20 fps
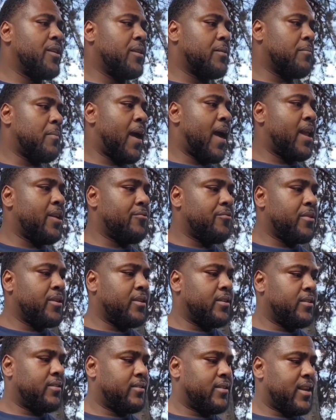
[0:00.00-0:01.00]
And the
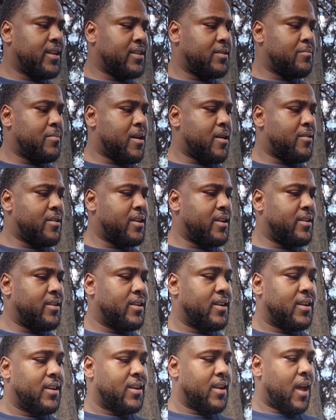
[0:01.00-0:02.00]
battery. That's about
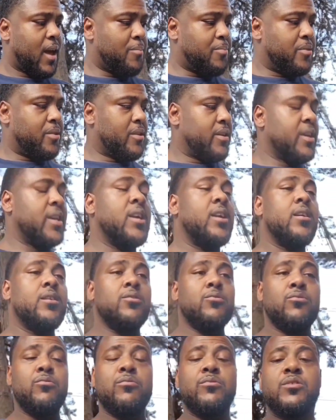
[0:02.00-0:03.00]
it. I put a
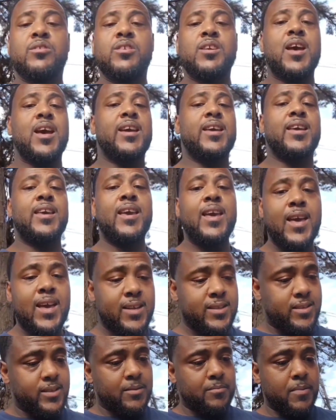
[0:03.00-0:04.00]
huge,
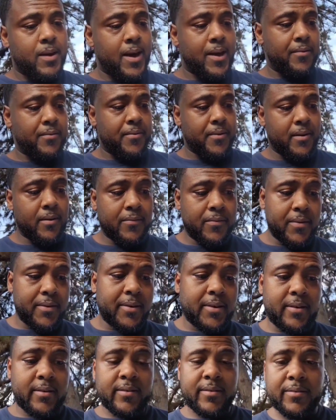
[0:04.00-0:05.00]
gigantic battery
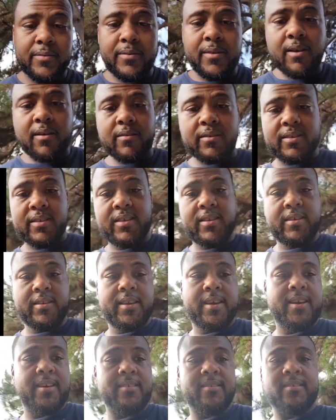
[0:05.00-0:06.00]
off in there, so y'all can
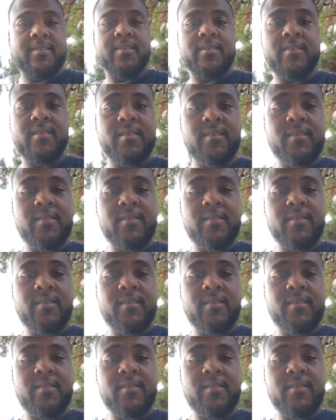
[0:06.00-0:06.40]
see that.